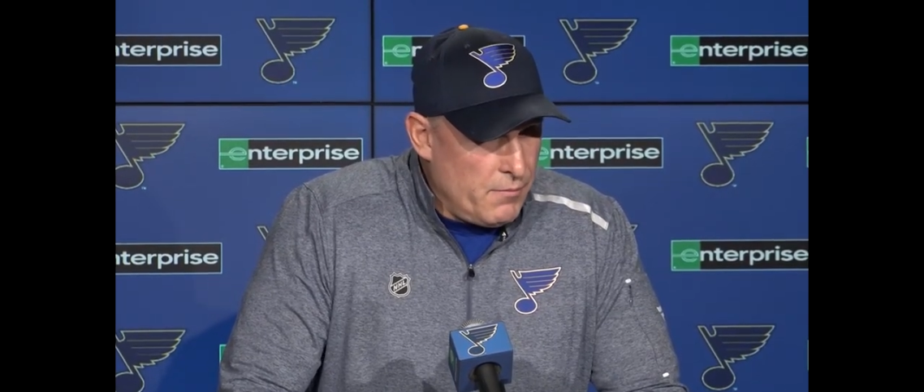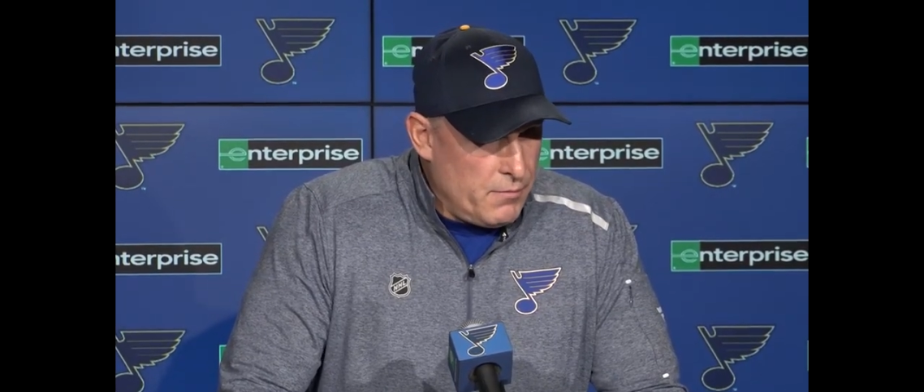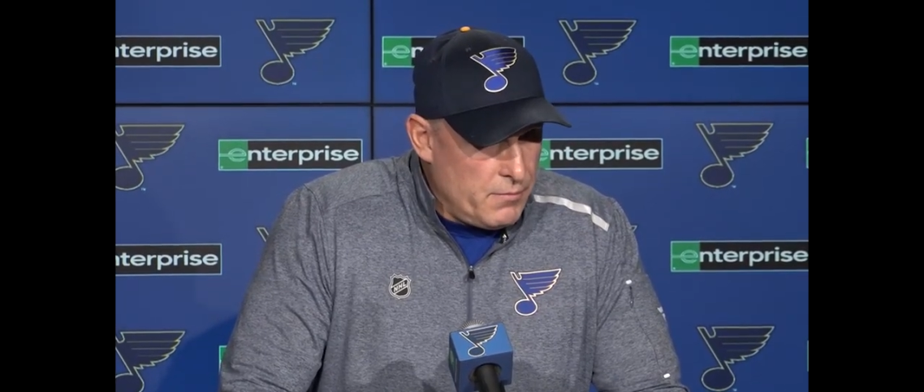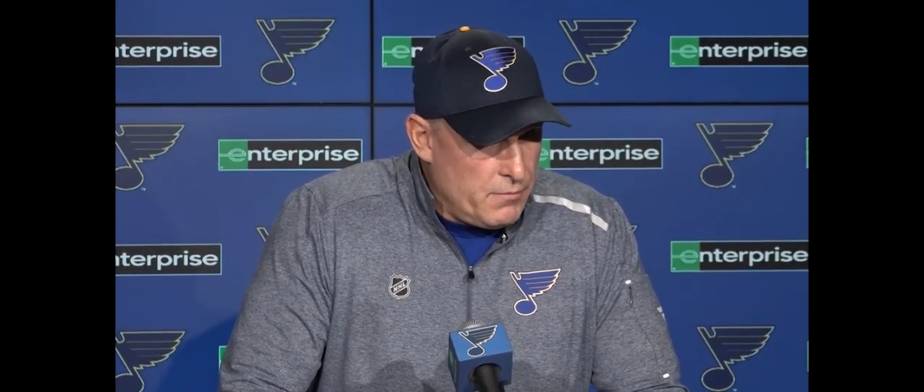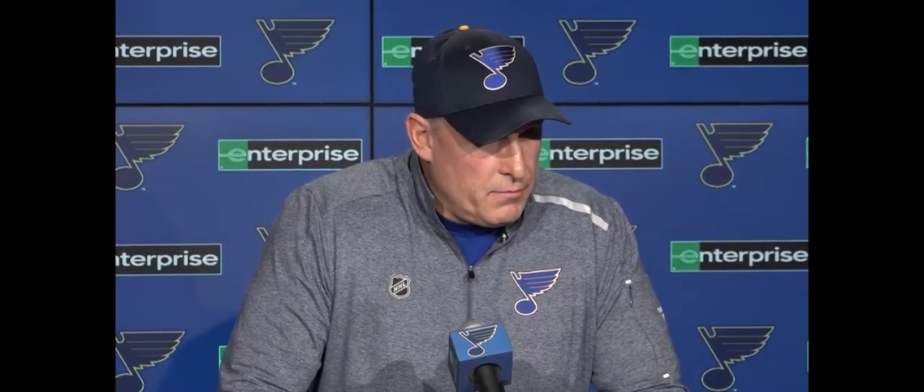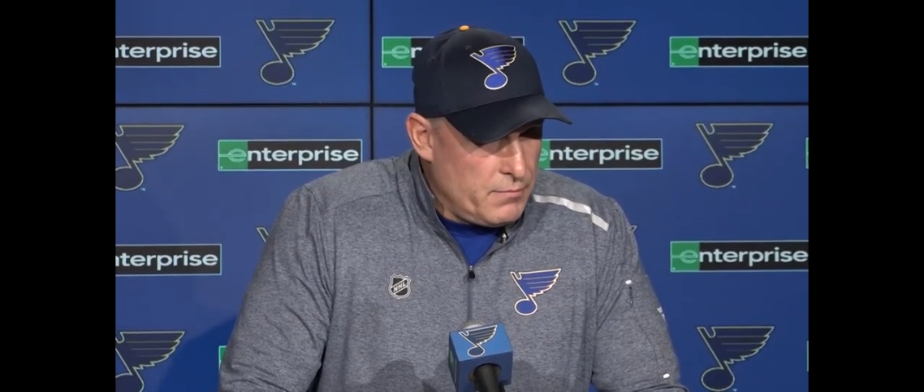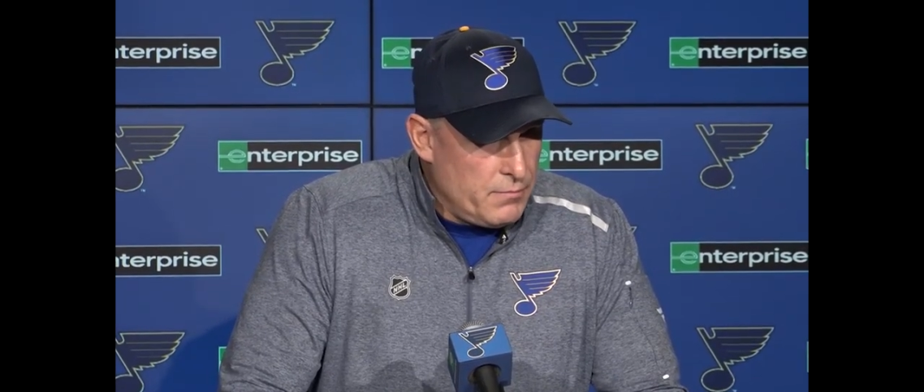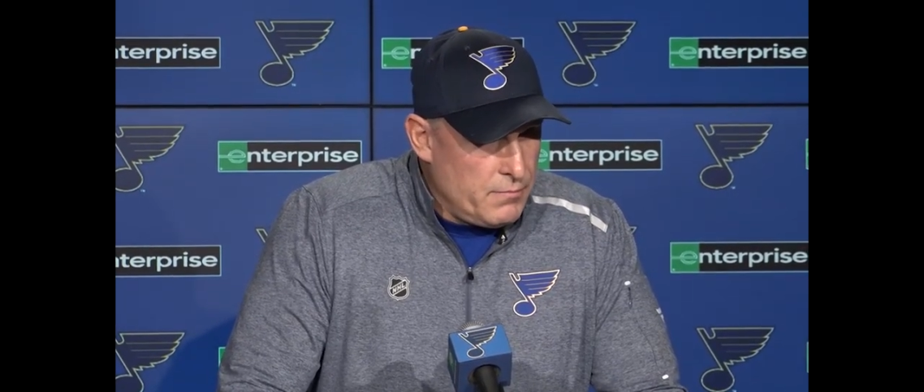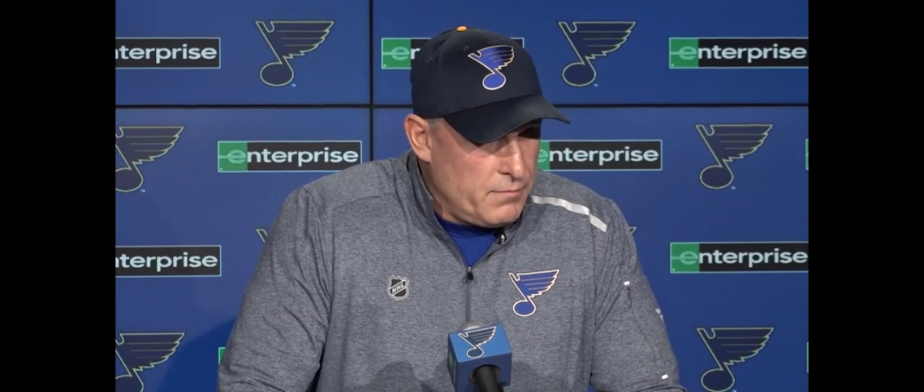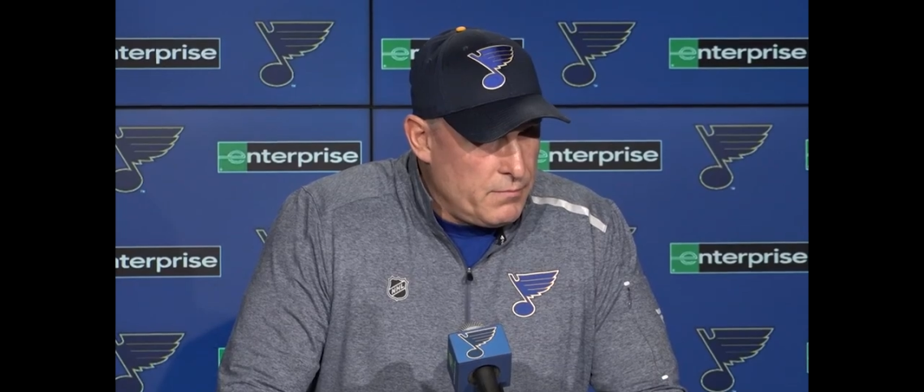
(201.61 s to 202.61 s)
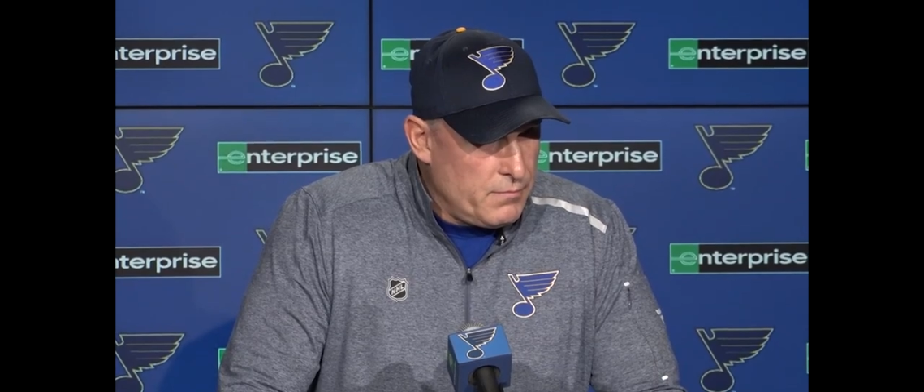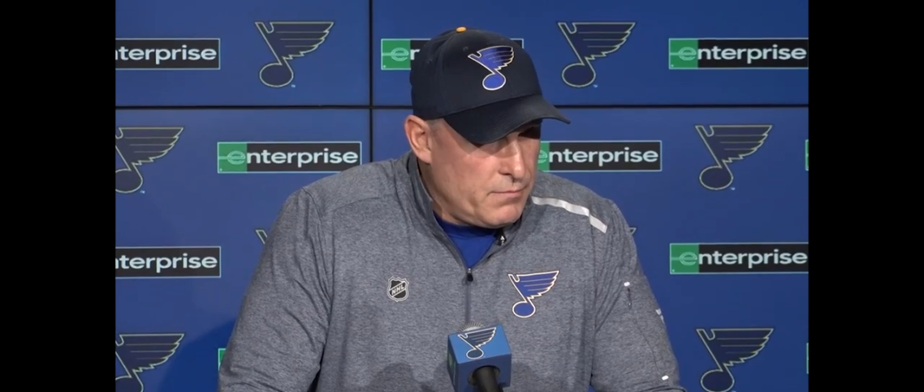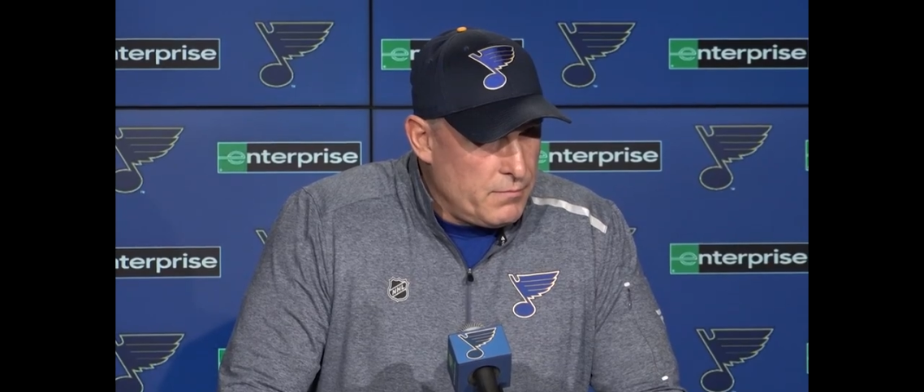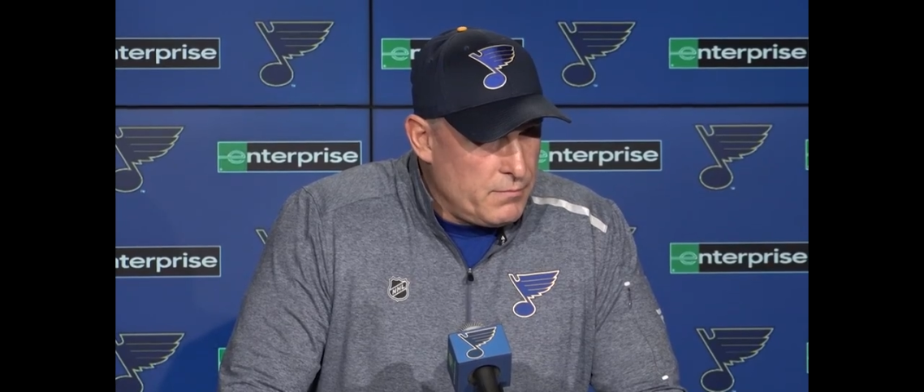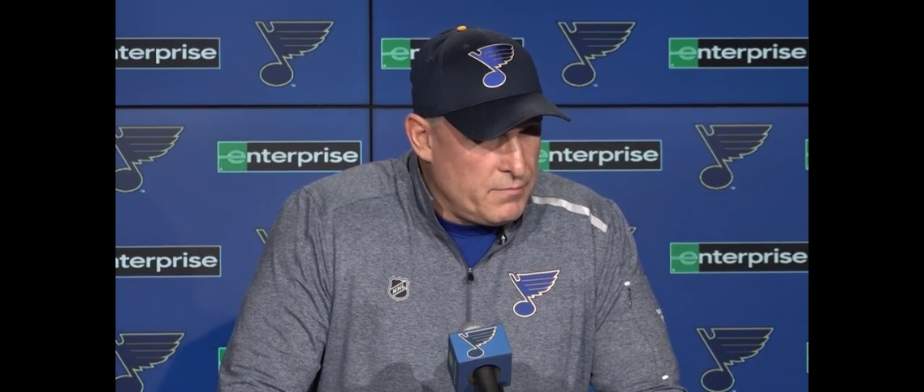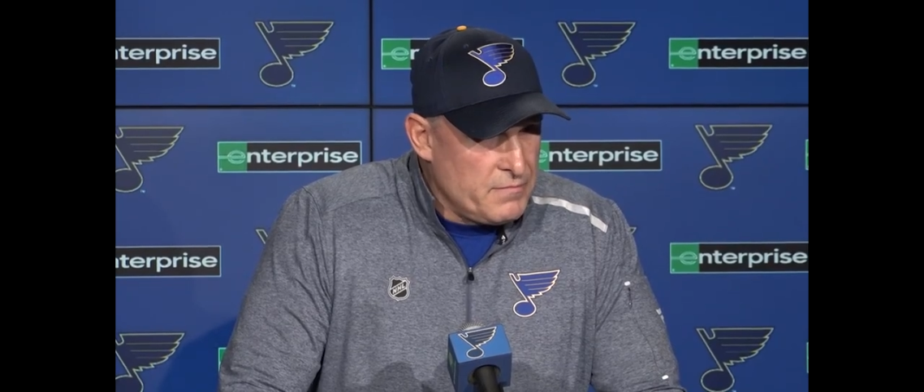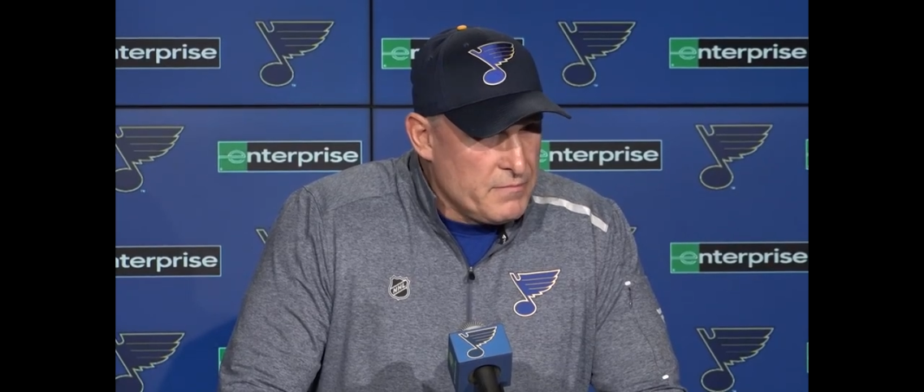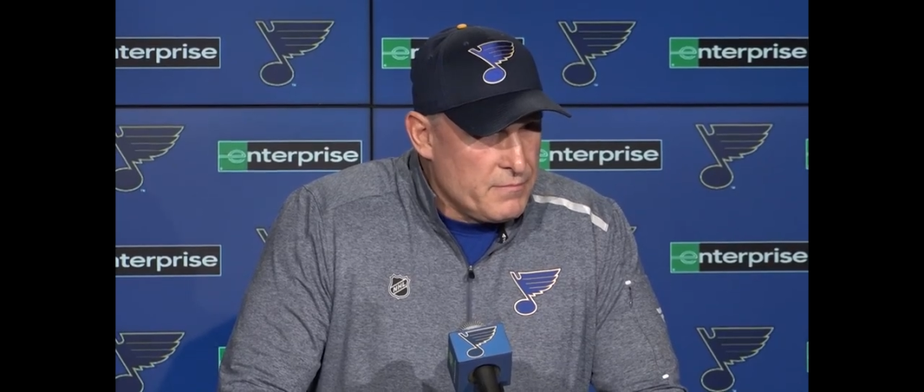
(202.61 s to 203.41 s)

he's played with Petro in the past.